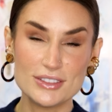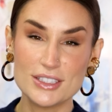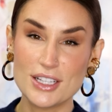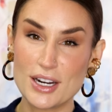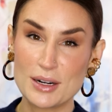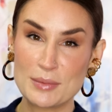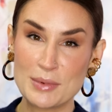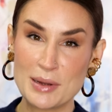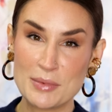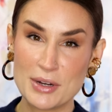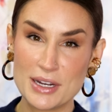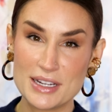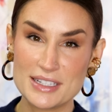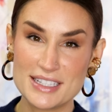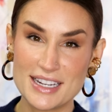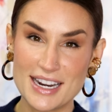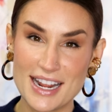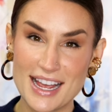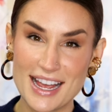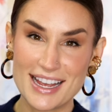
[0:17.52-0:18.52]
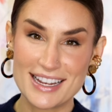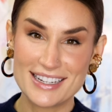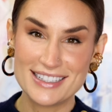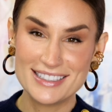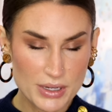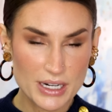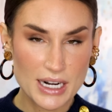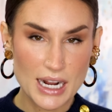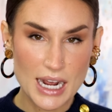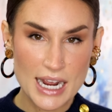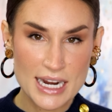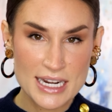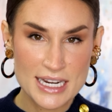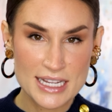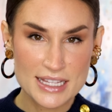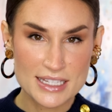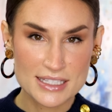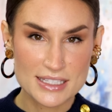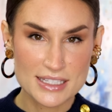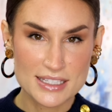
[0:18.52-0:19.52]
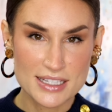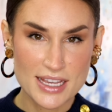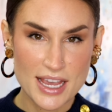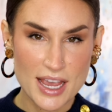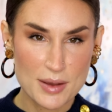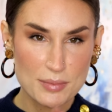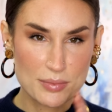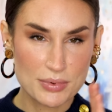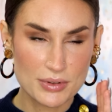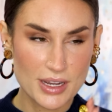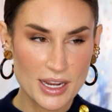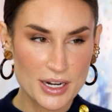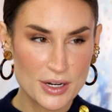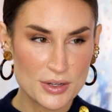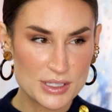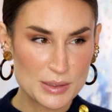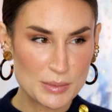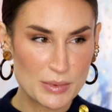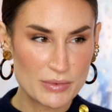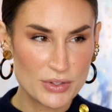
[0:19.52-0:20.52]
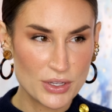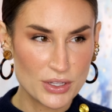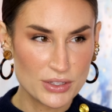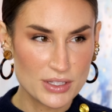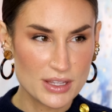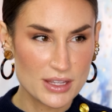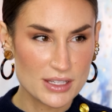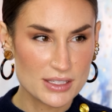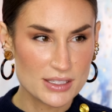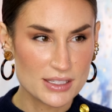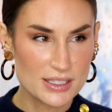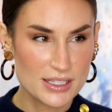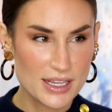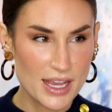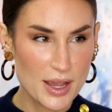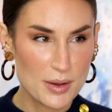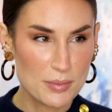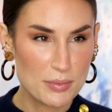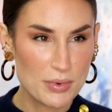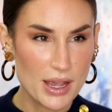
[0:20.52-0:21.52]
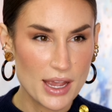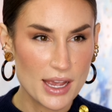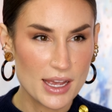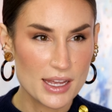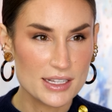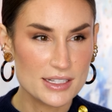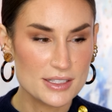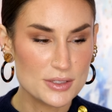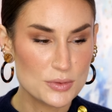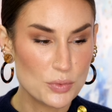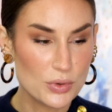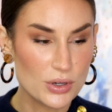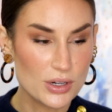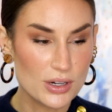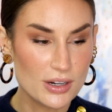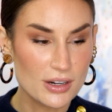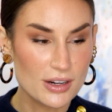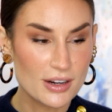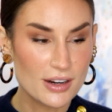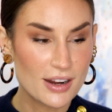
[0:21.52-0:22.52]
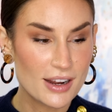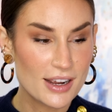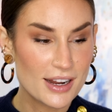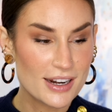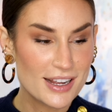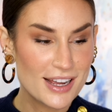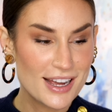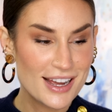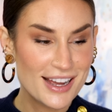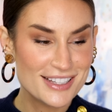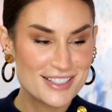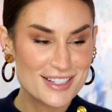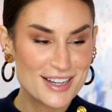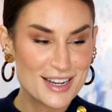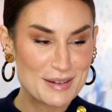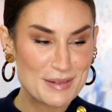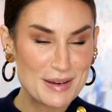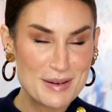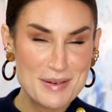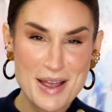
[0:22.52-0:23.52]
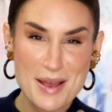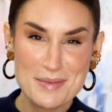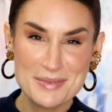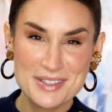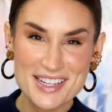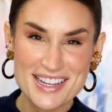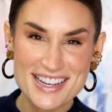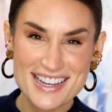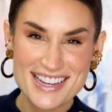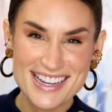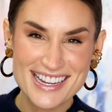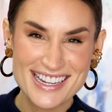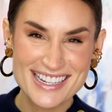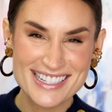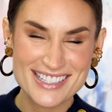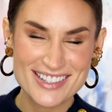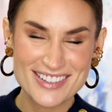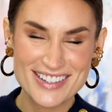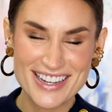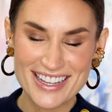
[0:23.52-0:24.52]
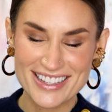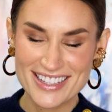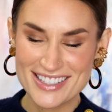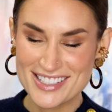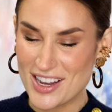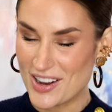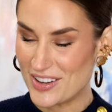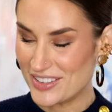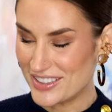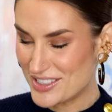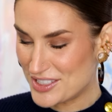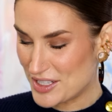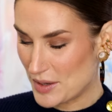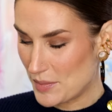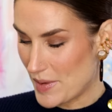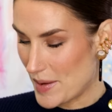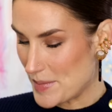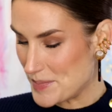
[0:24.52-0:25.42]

have a lot on my mind today, but I need this escape. I know some of y'all need this escape and we're gonna talk about my empties. Okay, let's go. Let's jump